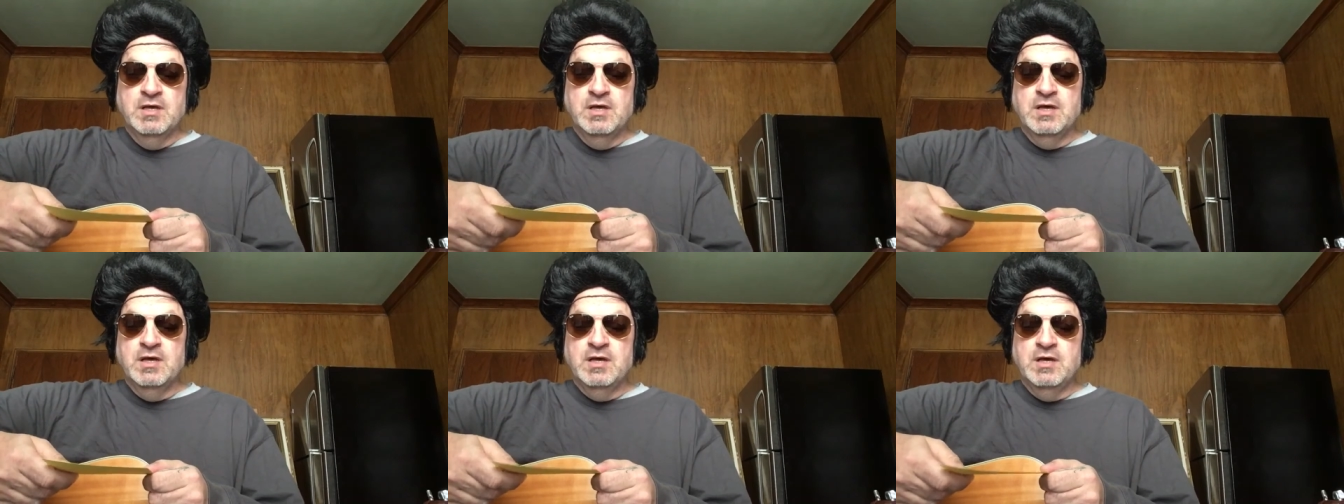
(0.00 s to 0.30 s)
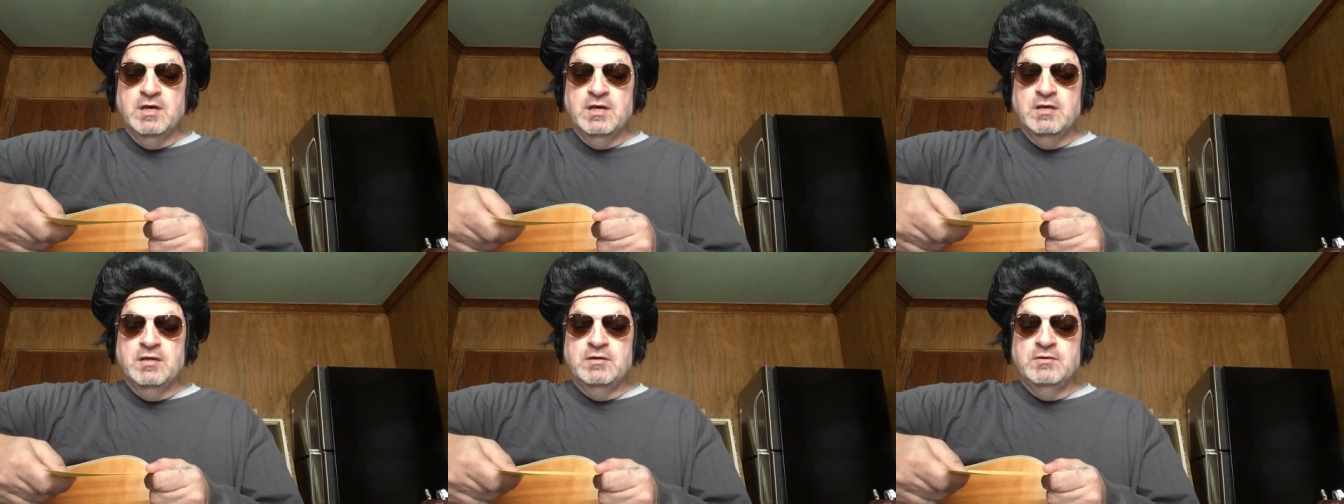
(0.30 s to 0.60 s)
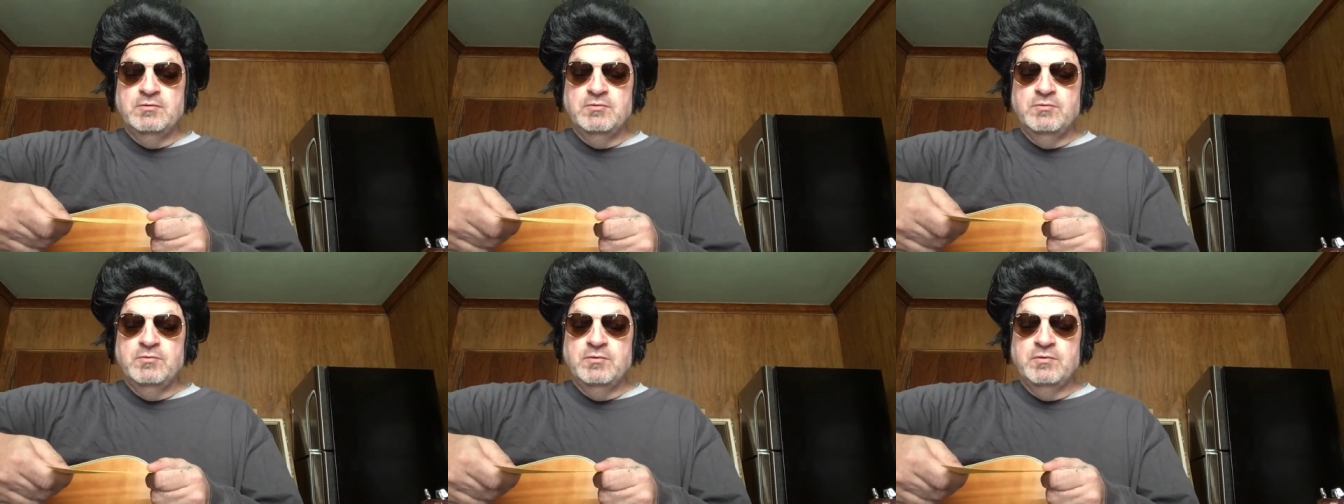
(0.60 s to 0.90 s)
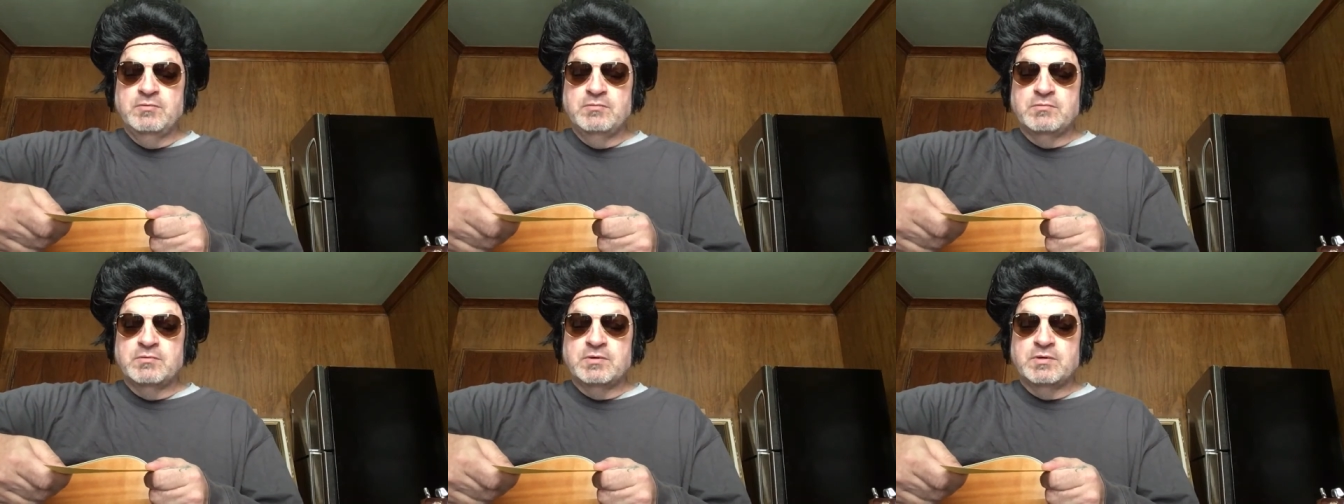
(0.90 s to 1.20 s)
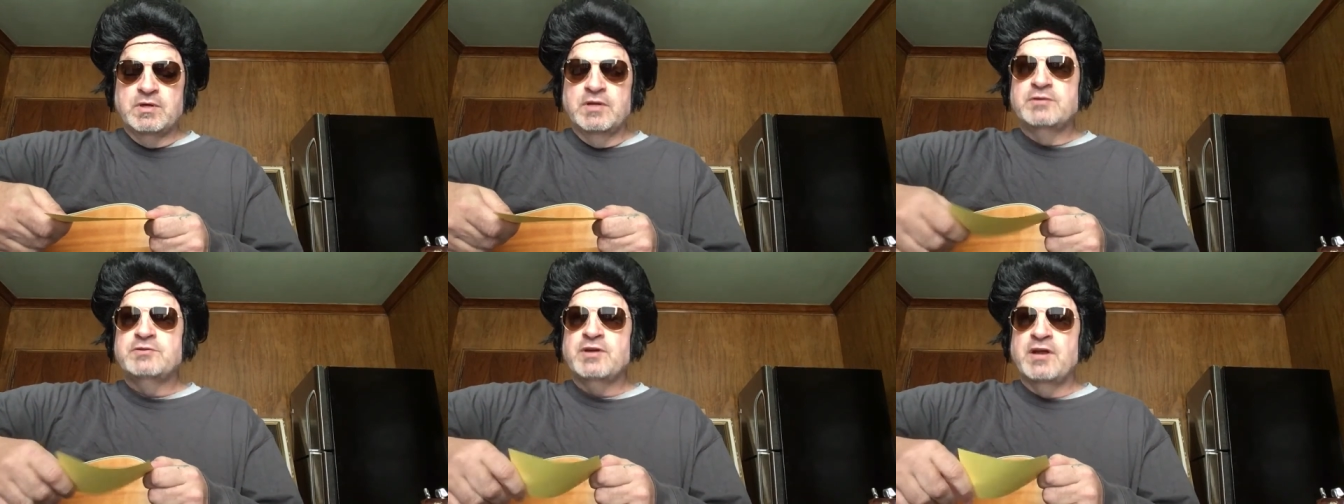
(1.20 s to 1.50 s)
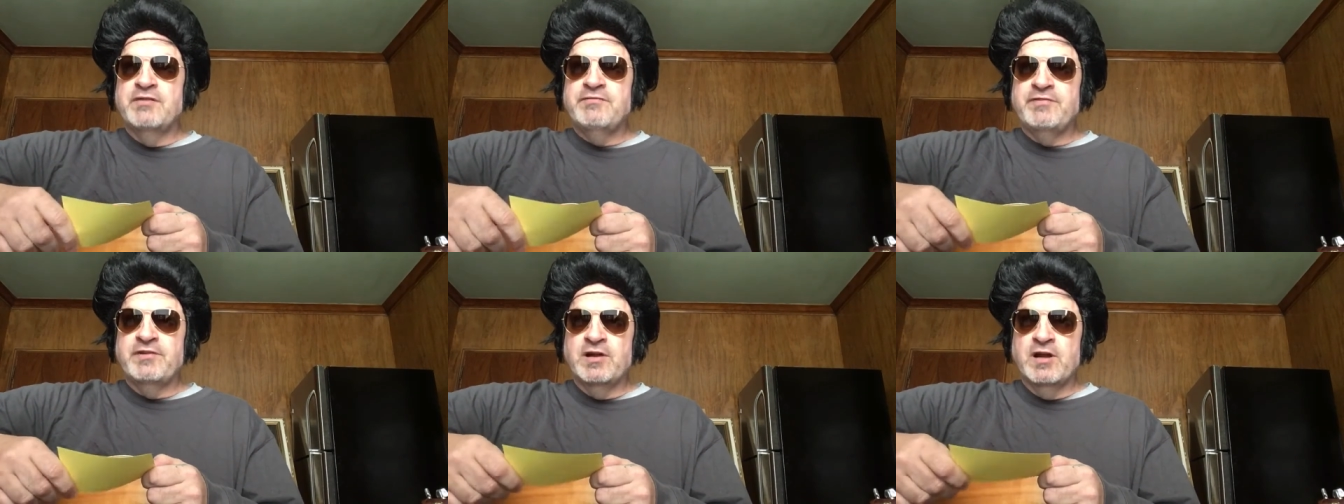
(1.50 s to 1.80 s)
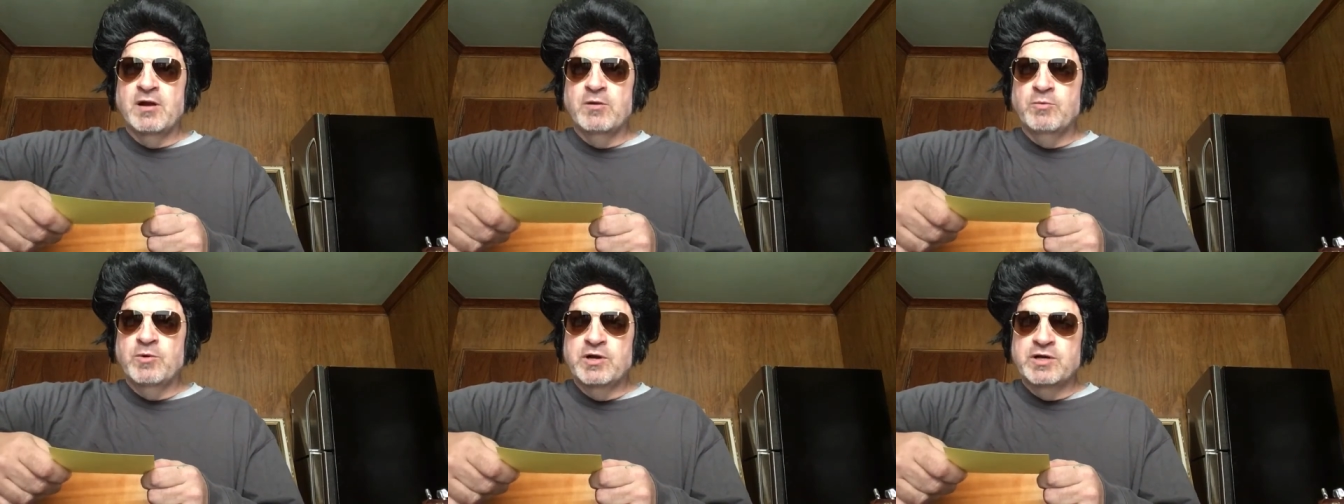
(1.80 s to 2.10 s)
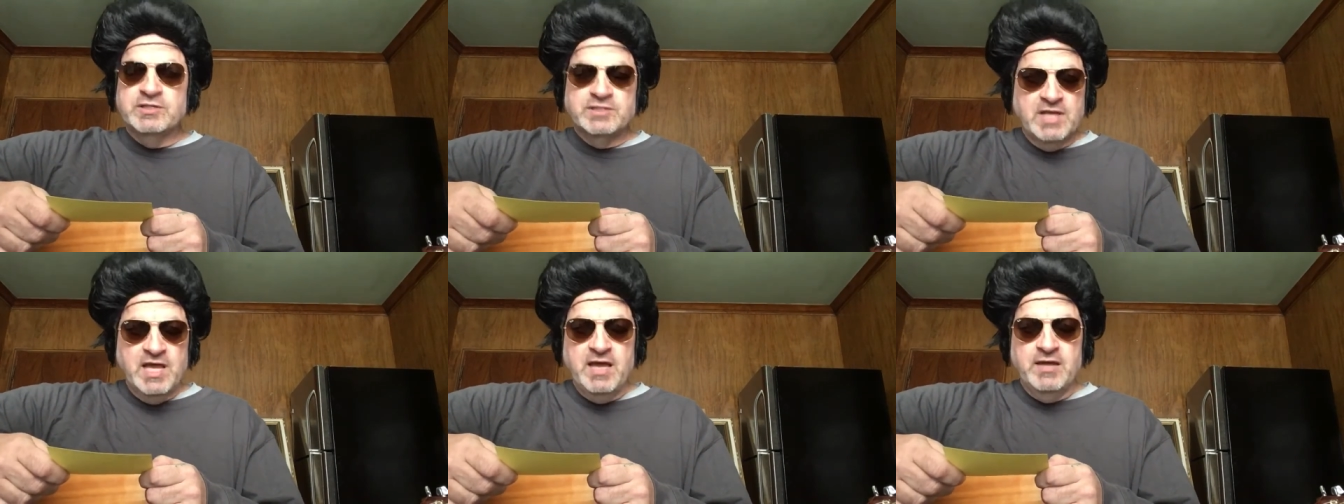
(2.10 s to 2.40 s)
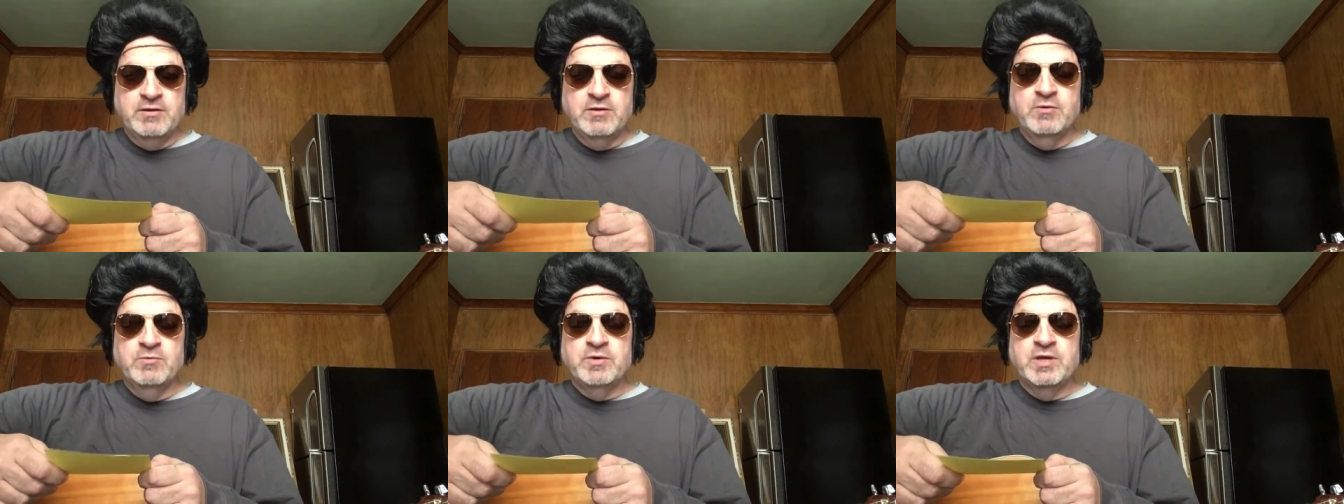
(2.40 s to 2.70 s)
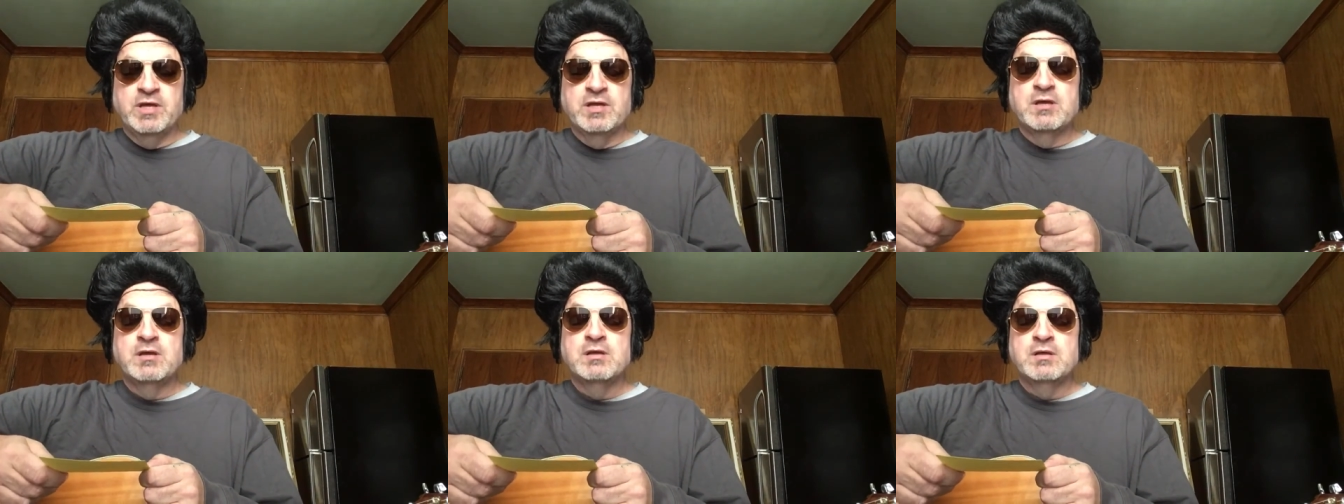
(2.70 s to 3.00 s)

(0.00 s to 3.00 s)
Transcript: Uh, gotta try to figure out where he's at, don't we?